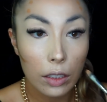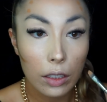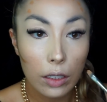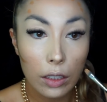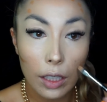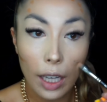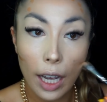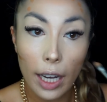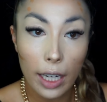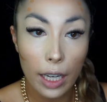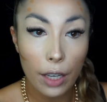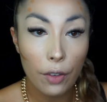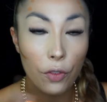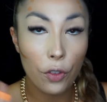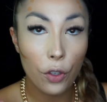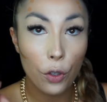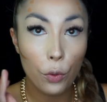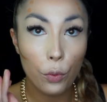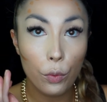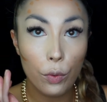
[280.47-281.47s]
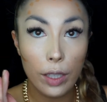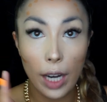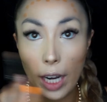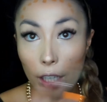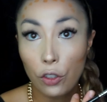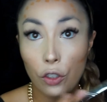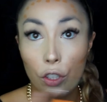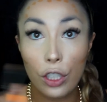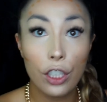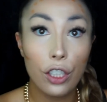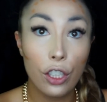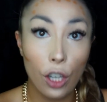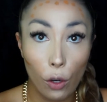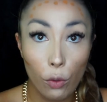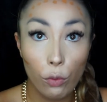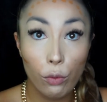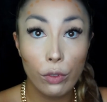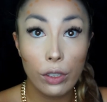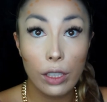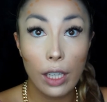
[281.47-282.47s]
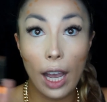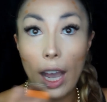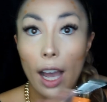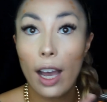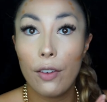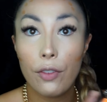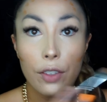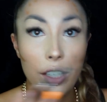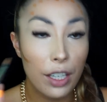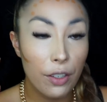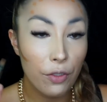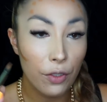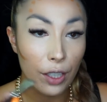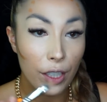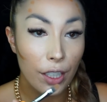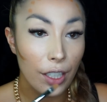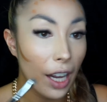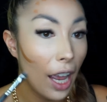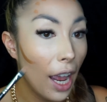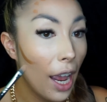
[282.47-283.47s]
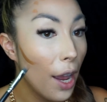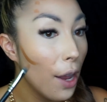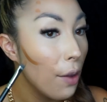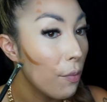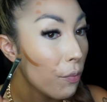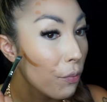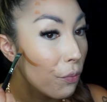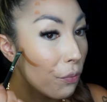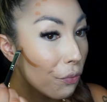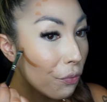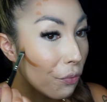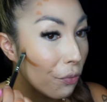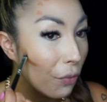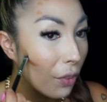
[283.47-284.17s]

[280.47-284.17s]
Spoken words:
And if you naturally don't have even